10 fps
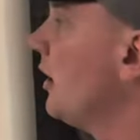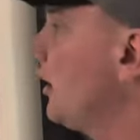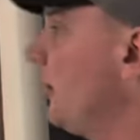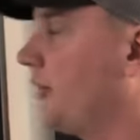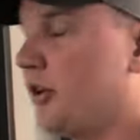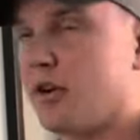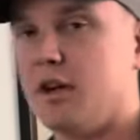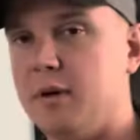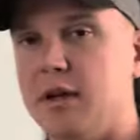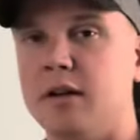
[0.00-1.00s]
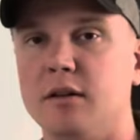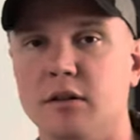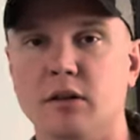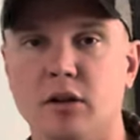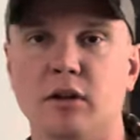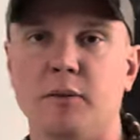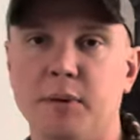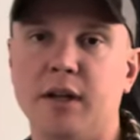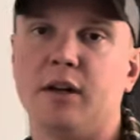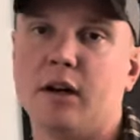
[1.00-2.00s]
because you're going to be literally
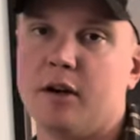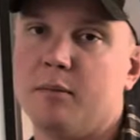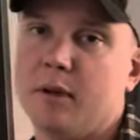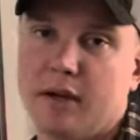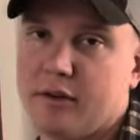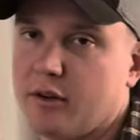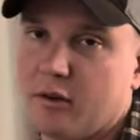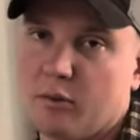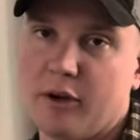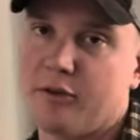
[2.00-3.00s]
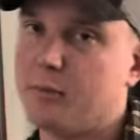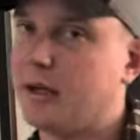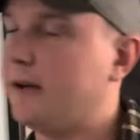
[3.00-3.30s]
peeing on them and you're going to waste money,